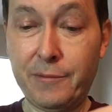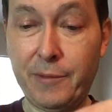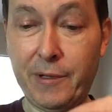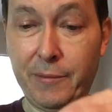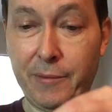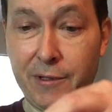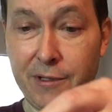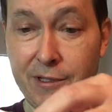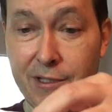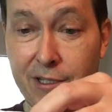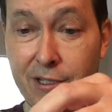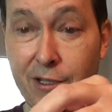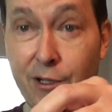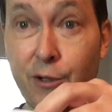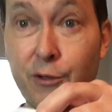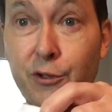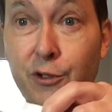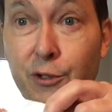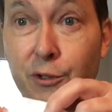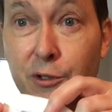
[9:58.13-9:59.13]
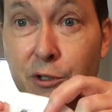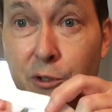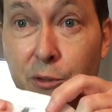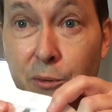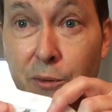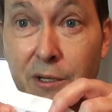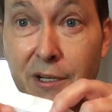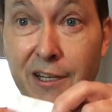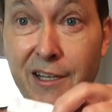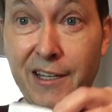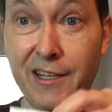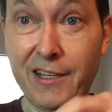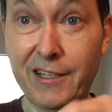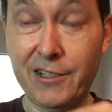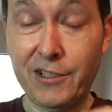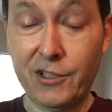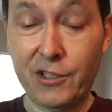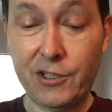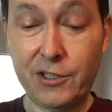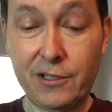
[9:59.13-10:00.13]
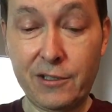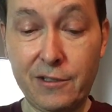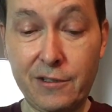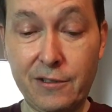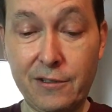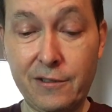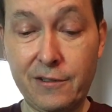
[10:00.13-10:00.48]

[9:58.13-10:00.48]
maybe it's closer to an inch